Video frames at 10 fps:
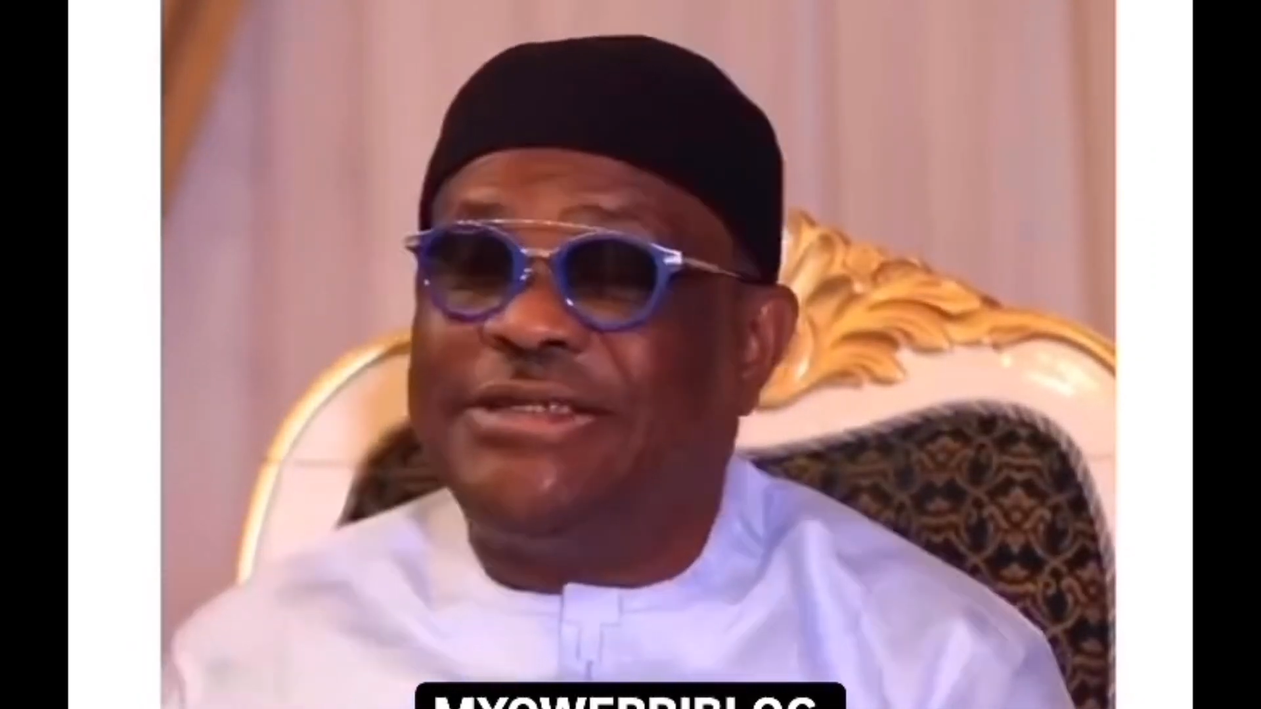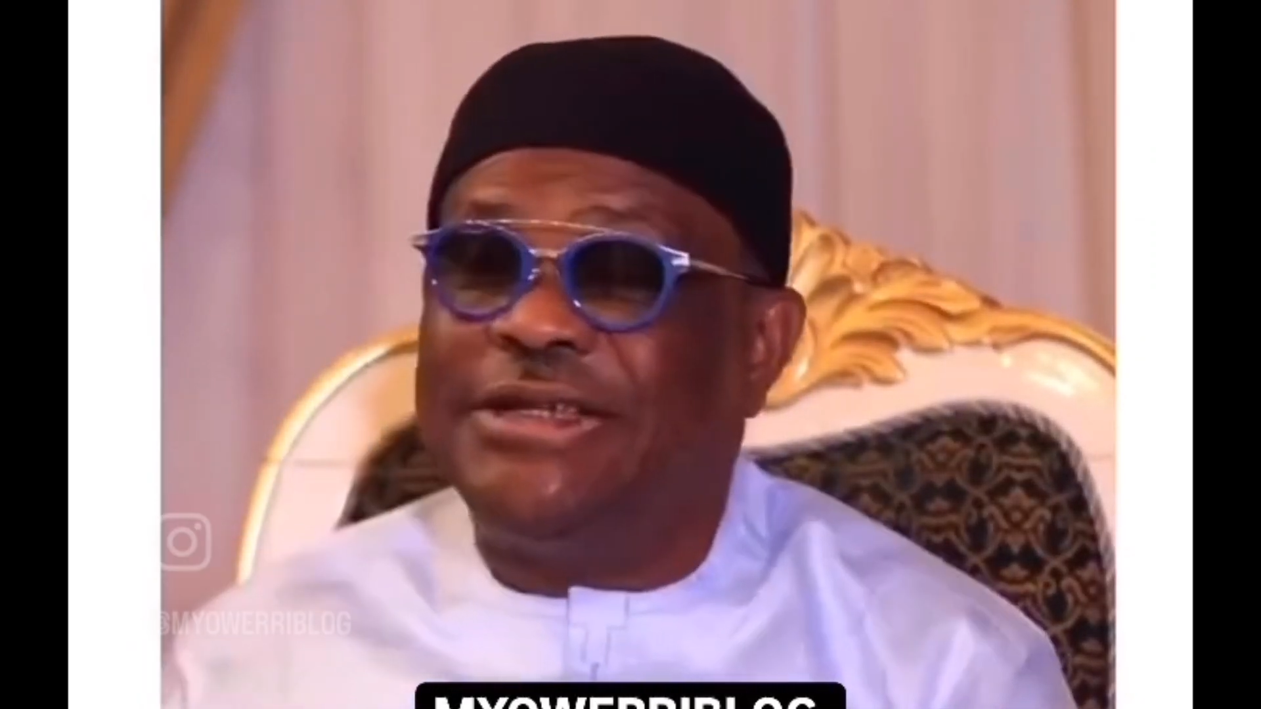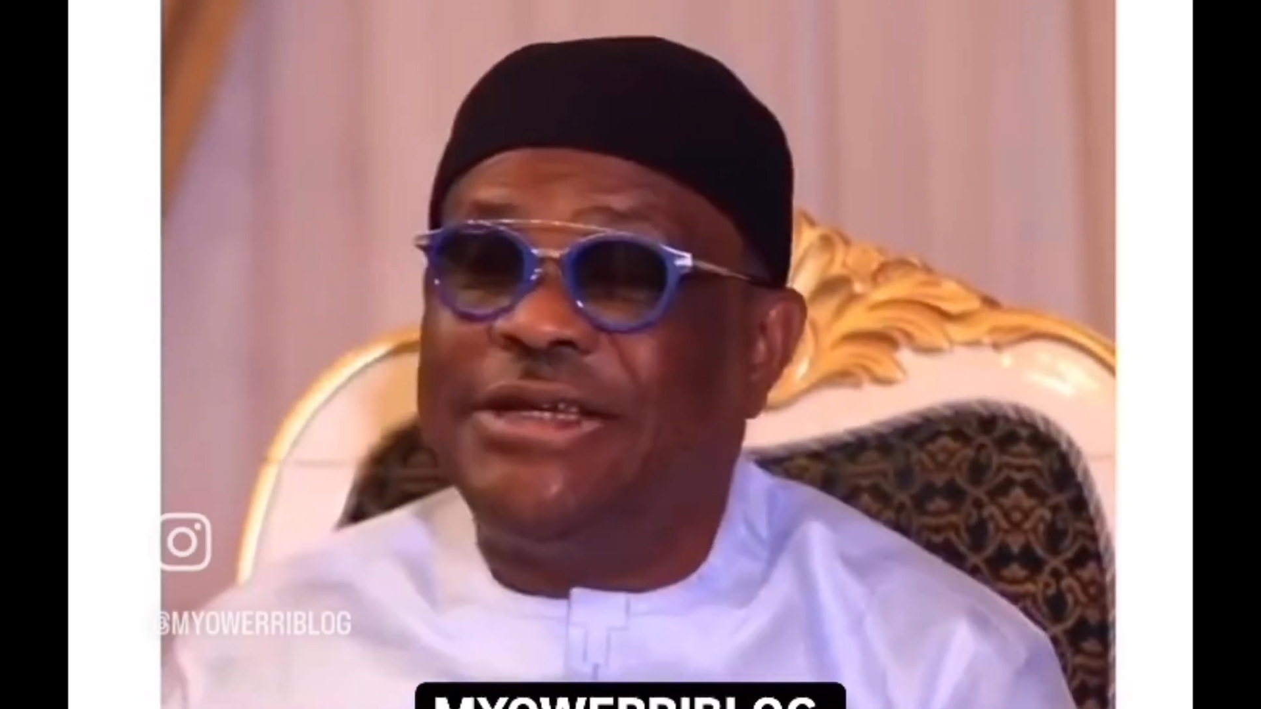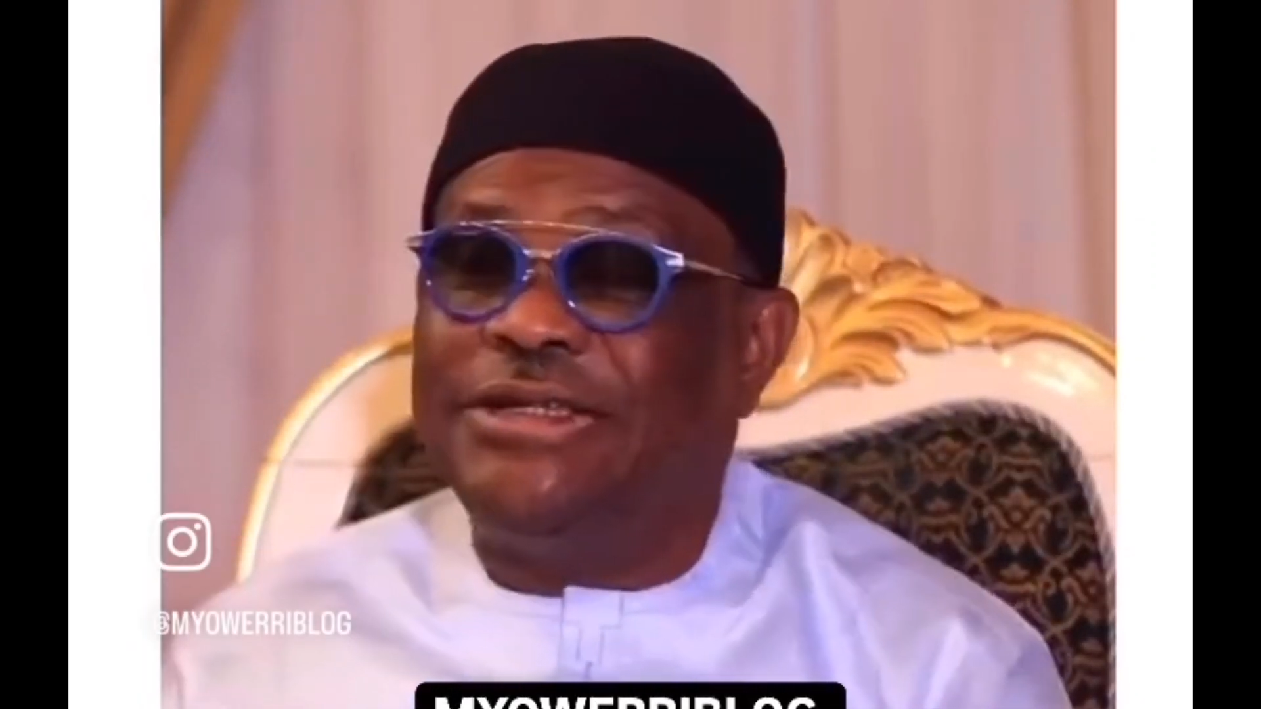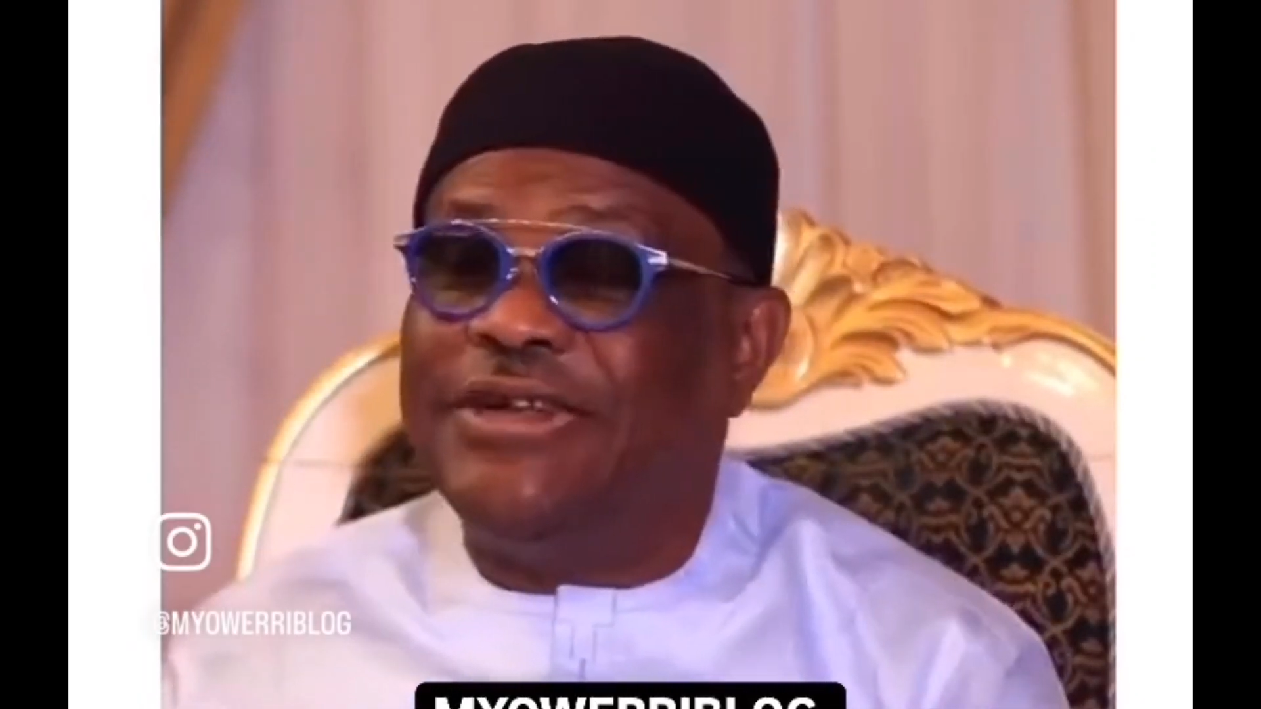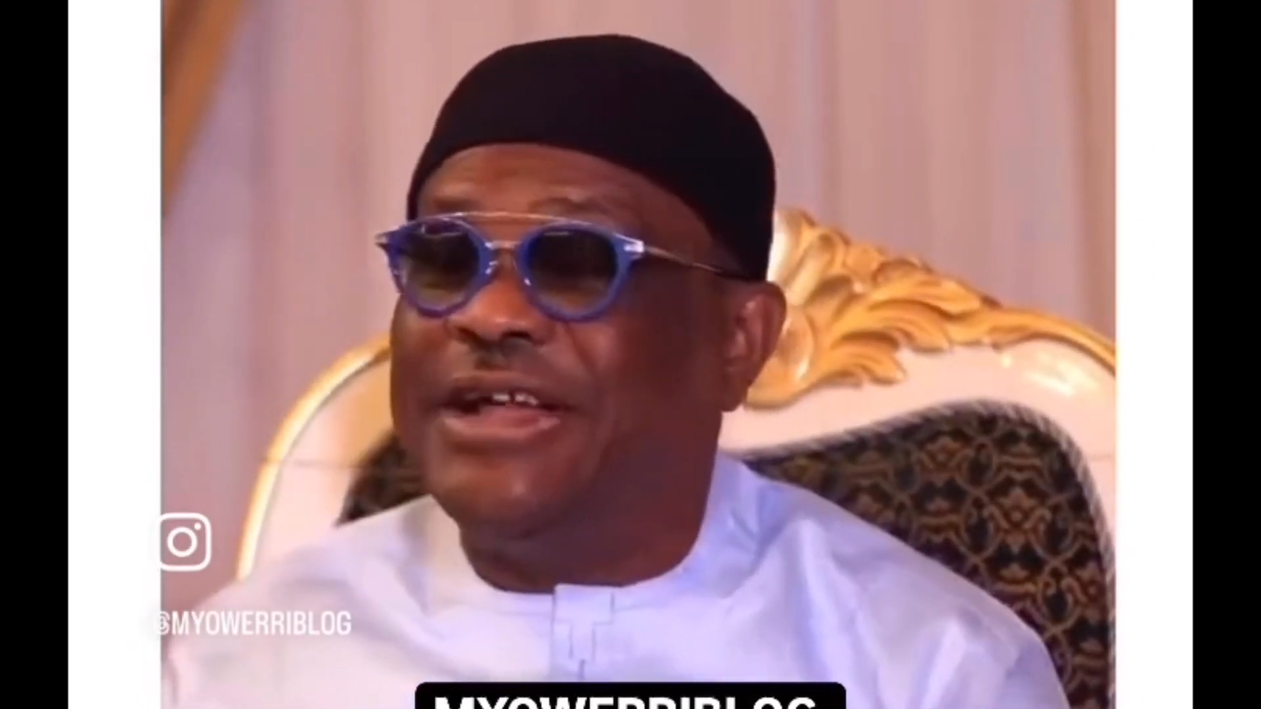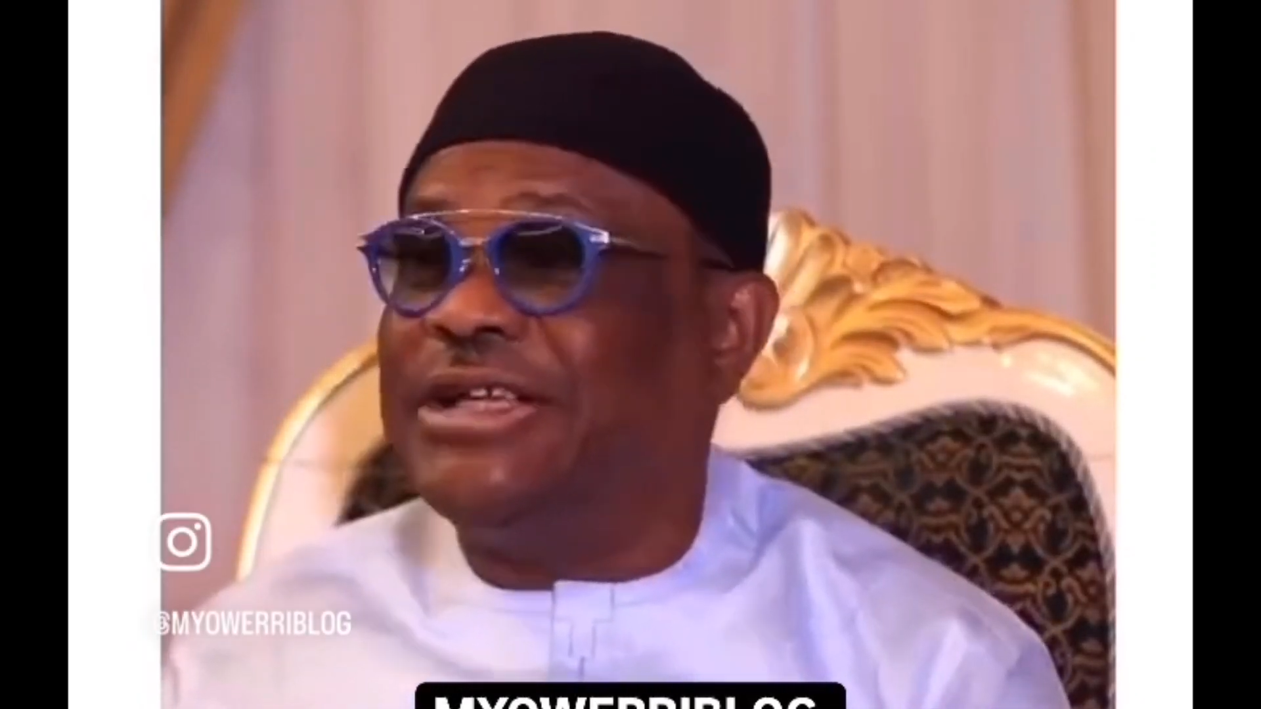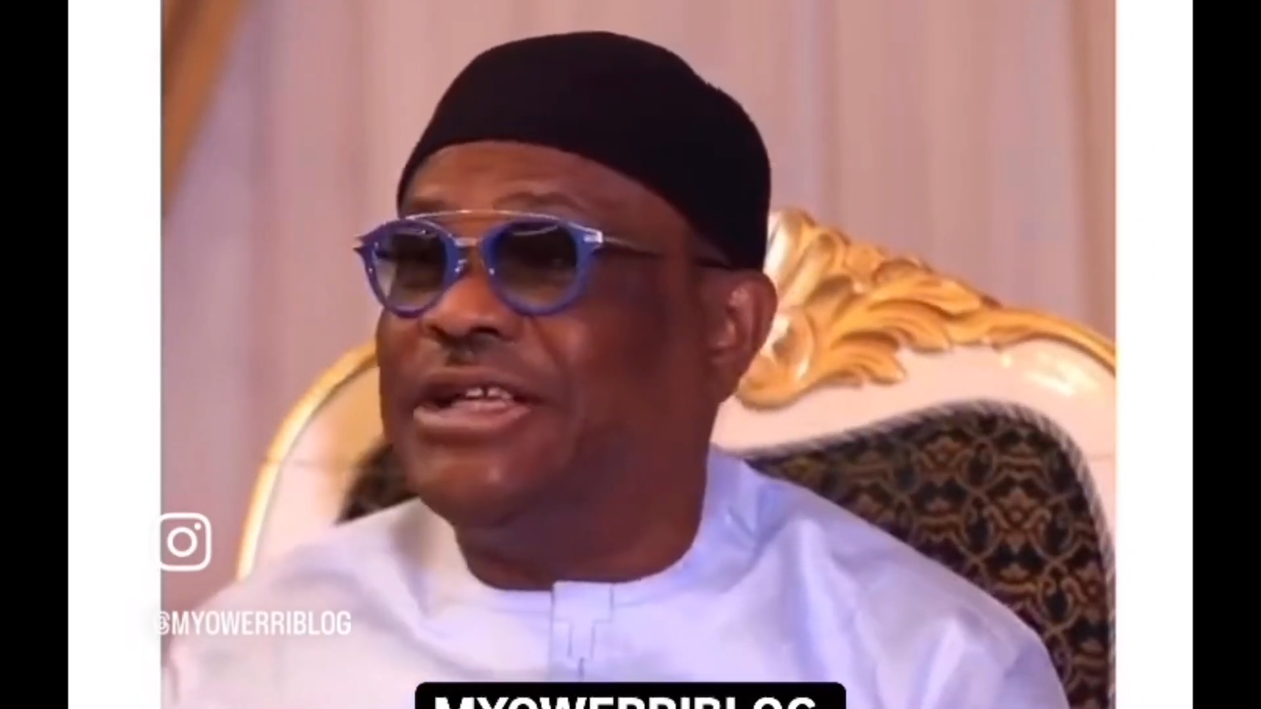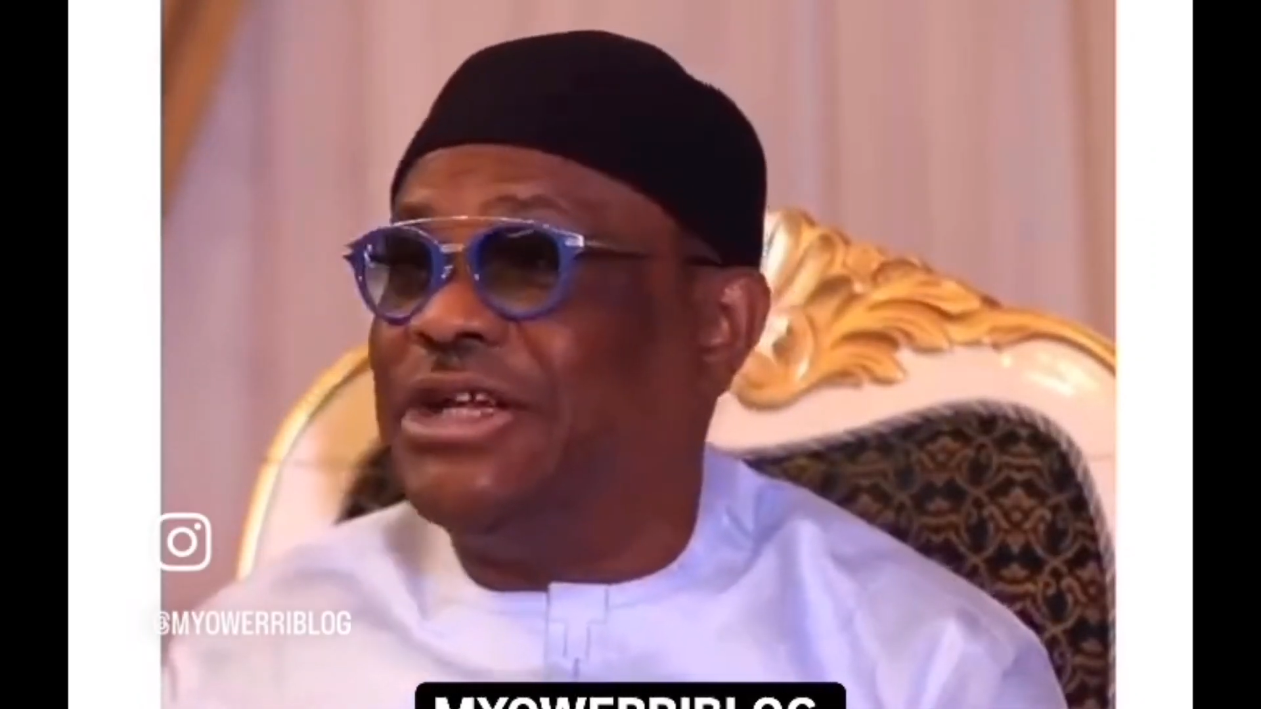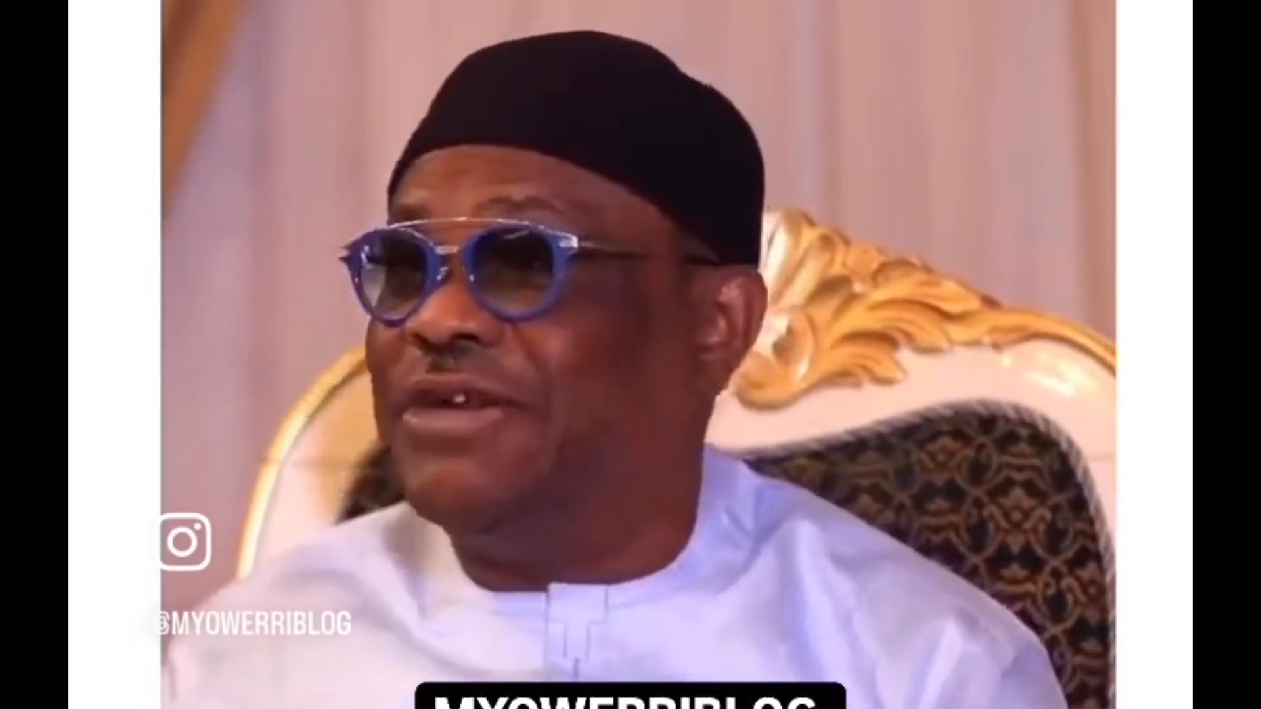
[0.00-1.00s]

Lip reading: Did I tell you January